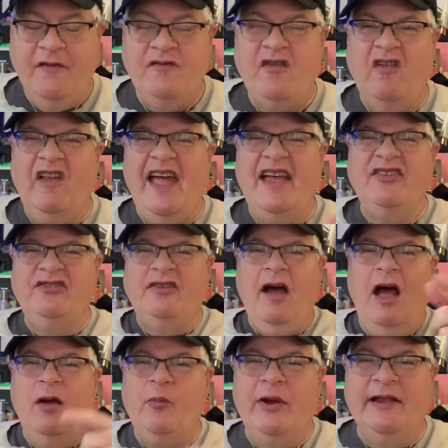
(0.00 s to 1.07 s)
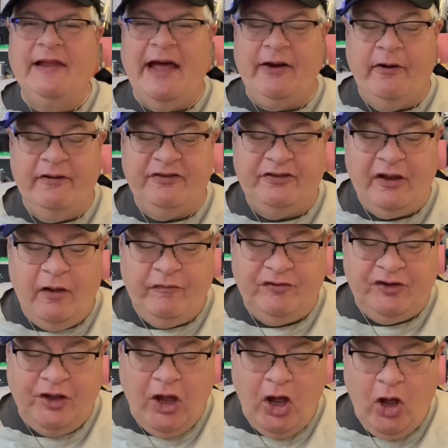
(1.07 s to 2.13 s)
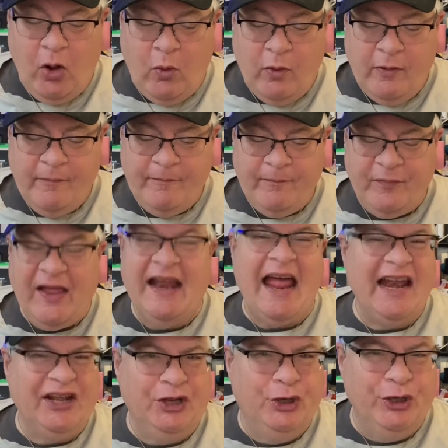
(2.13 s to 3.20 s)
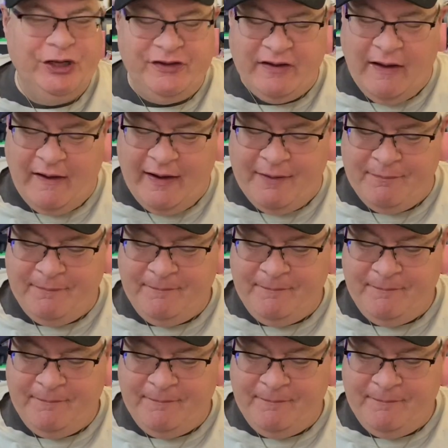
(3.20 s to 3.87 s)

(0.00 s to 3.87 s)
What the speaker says: The last time we let ourselves go and had a good time?